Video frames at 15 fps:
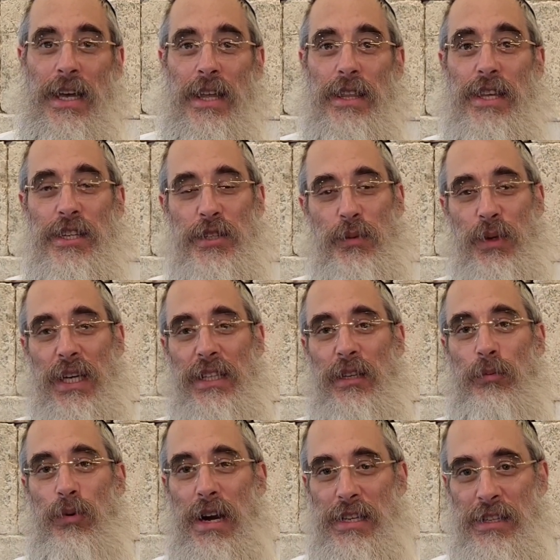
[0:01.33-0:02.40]
This week, the
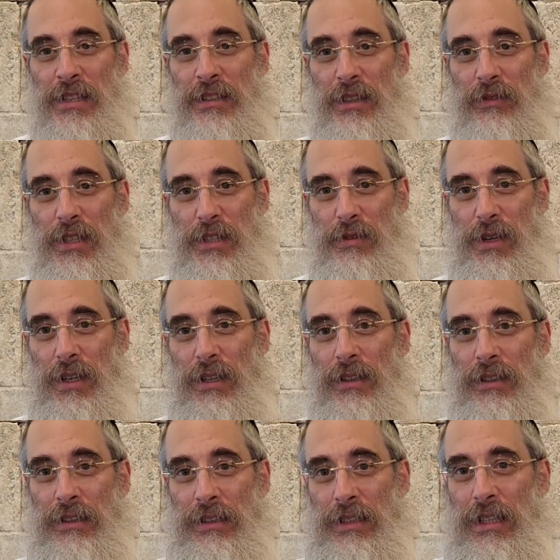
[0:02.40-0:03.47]
President of
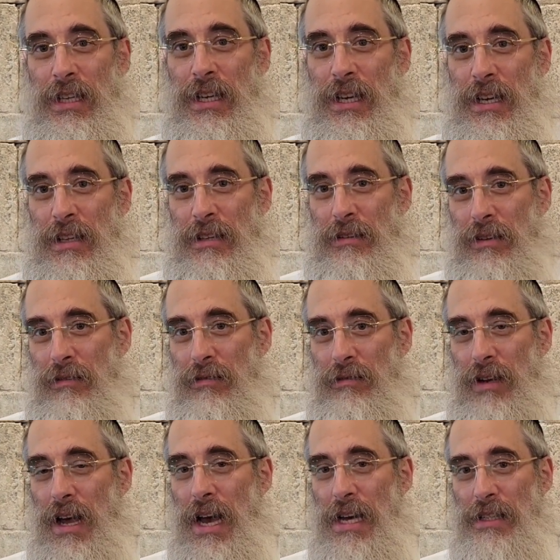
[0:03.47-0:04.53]
Israel,
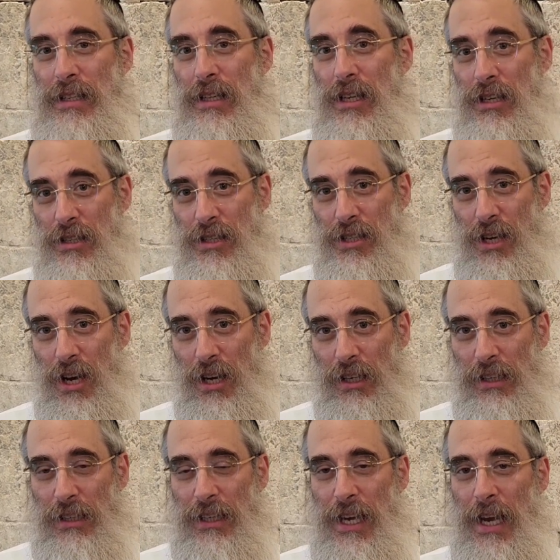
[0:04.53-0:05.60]
Isaac
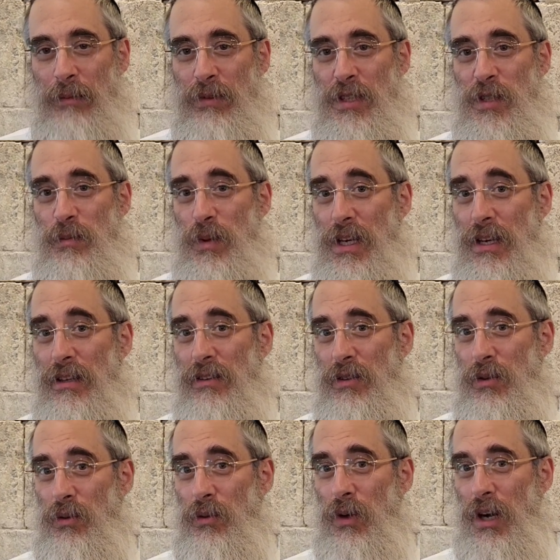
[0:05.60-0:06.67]
Herzog, came to speak
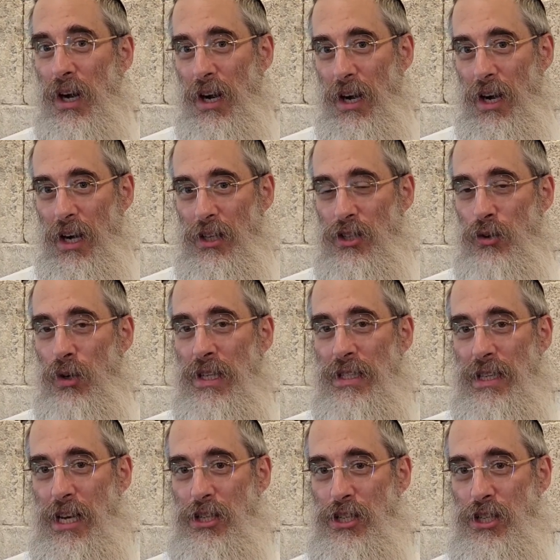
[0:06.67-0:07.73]
to a joint
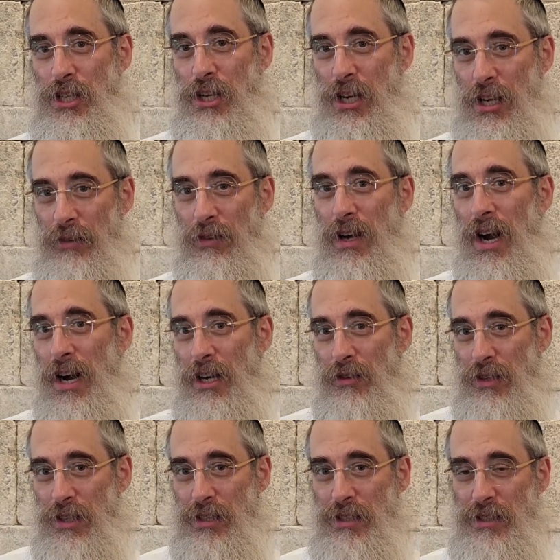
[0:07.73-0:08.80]
session of
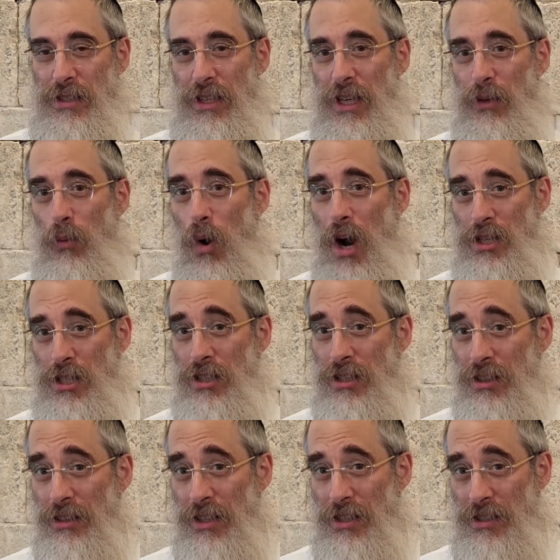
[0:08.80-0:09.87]
Congress in
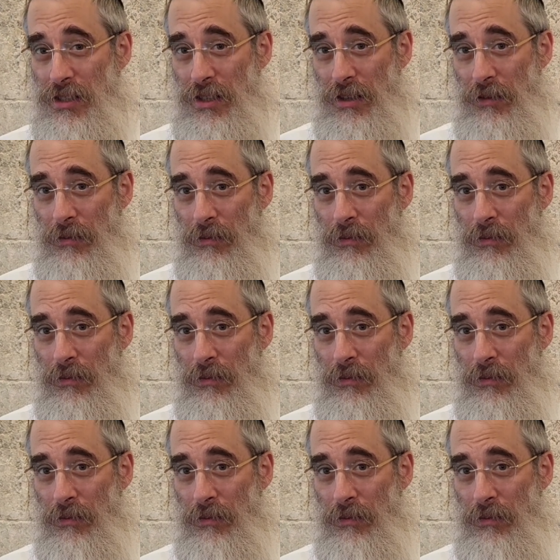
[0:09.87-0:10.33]
Washington, D.C.